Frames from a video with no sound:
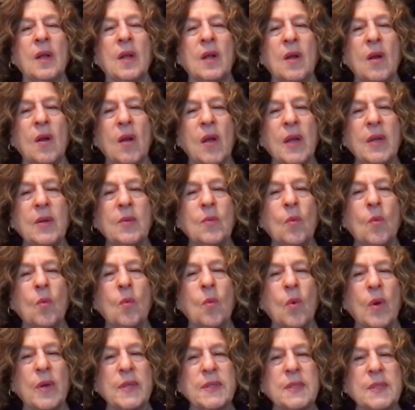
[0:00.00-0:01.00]
God
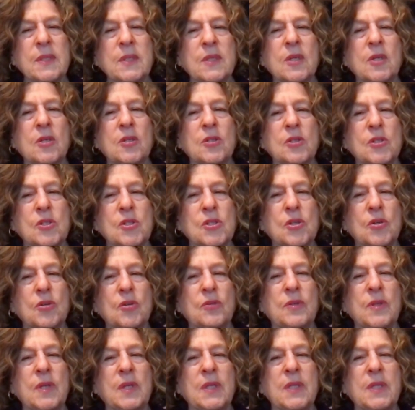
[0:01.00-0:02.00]
wasn't
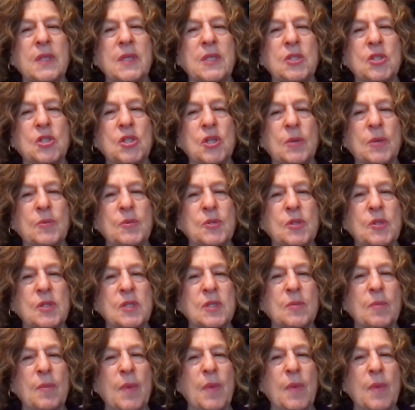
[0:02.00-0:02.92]
concerned that the Egyptians